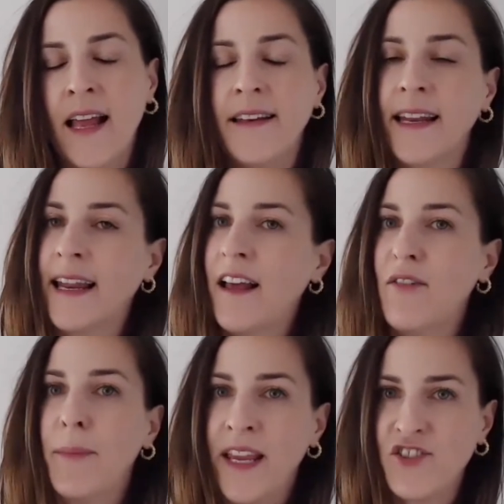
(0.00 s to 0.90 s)
that can have
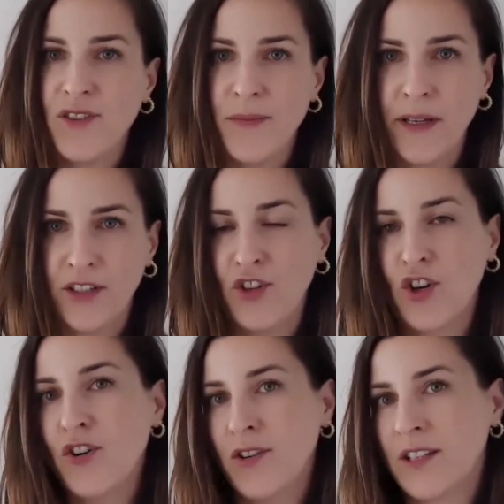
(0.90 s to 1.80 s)
a major impact on your
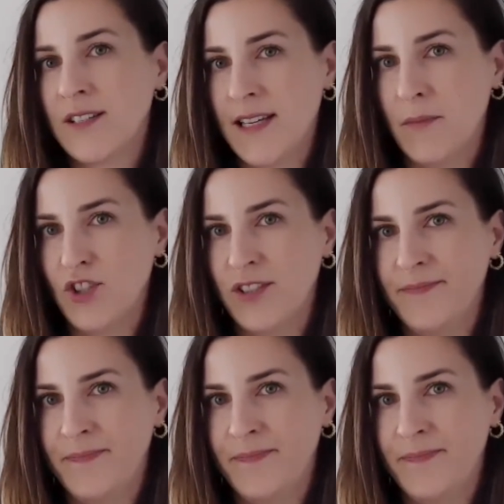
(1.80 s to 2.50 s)
current consumption.